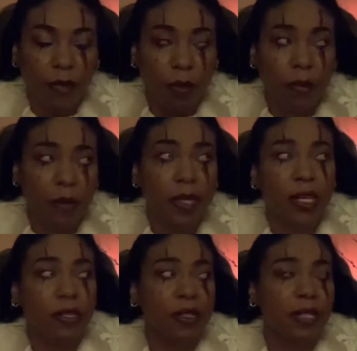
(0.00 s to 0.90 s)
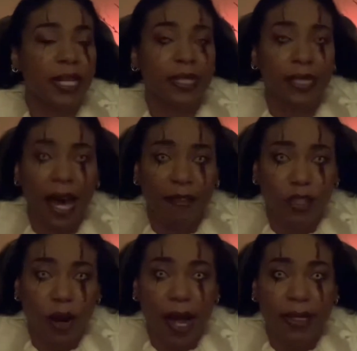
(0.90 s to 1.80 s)
maybe there's like laugh
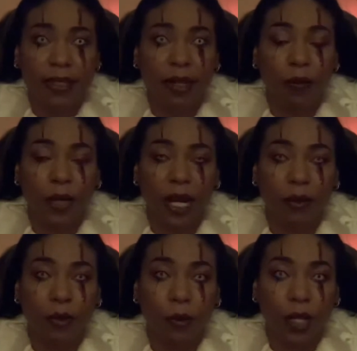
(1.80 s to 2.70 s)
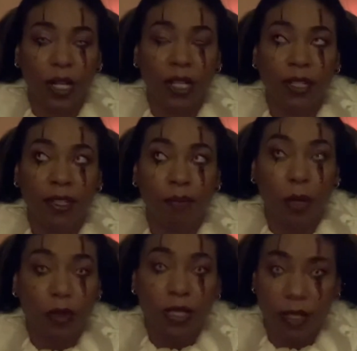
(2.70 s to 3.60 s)
tracks. Like when I would work,
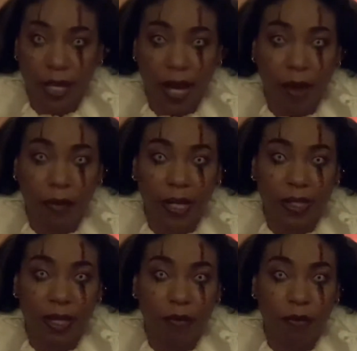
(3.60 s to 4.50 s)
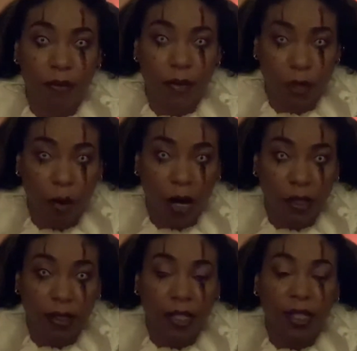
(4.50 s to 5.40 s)
most of the time, because I'm
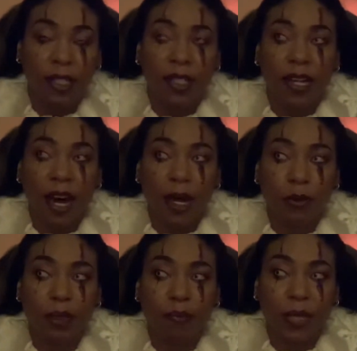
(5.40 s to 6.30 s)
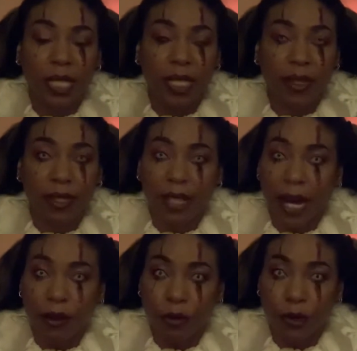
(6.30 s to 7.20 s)
small, I would be in the
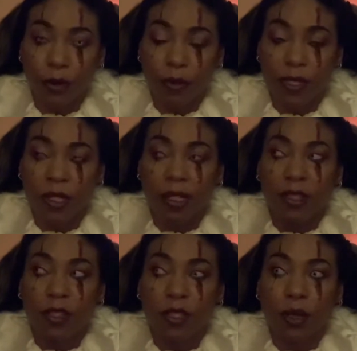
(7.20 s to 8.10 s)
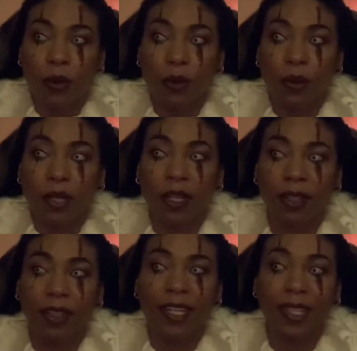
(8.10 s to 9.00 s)
clown rooms. So
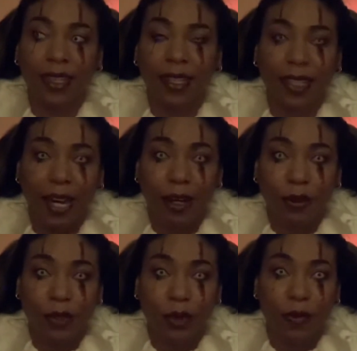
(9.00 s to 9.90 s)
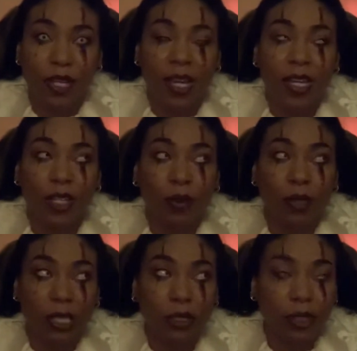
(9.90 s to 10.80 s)
in the clown rooms, you
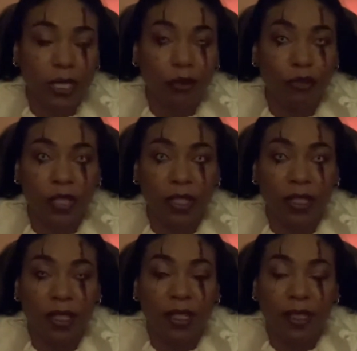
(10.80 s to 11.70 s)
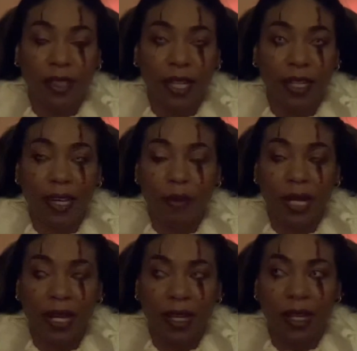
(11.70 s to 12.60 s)
literally feel like, I mean,
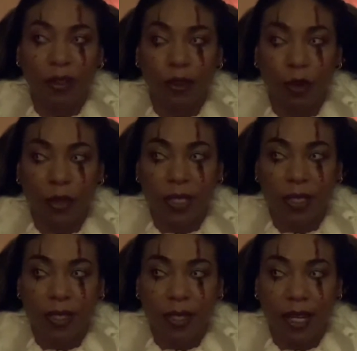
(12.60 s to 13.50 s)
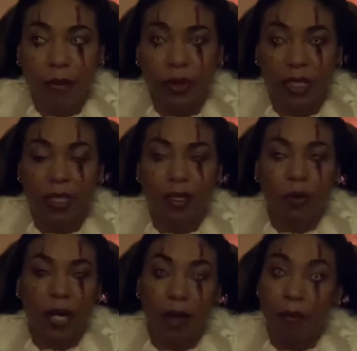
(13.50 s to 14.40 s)
I don't know what this is like, but this is
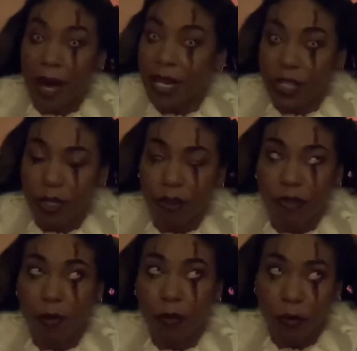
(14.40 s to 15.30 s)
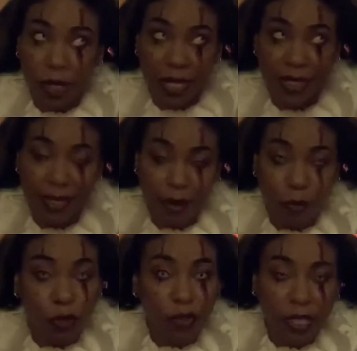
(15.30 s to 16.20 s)
what I imagine from when I see
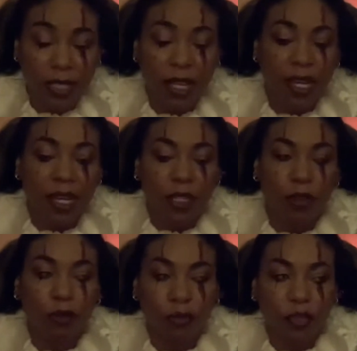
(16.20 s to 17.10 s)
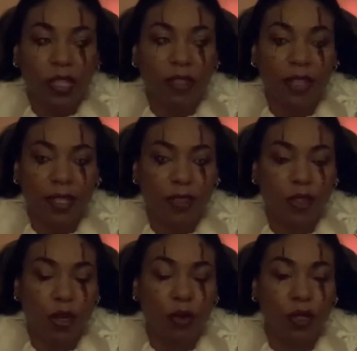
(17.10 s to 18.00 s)
movies. You feel as
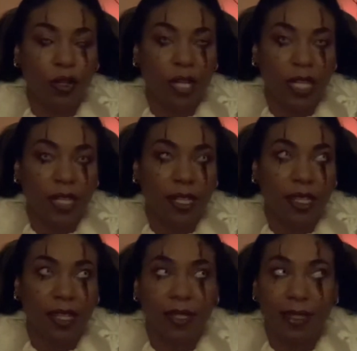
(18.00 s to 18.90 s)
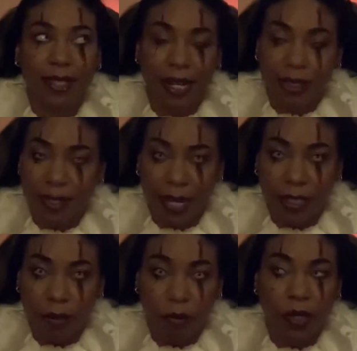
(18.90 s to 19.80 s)
though you're in an insane
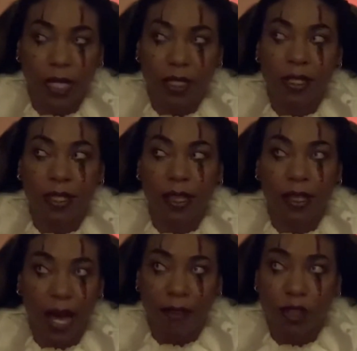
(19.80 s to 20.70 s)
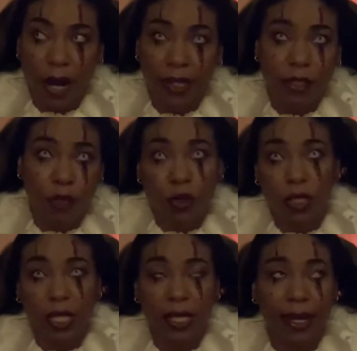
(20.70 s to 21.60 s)
asylum because the laugh track is
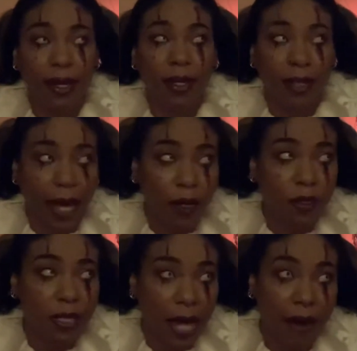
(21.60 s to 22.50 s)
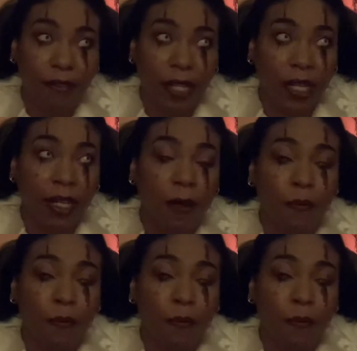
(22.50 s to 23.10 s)
usually like clowns laughing,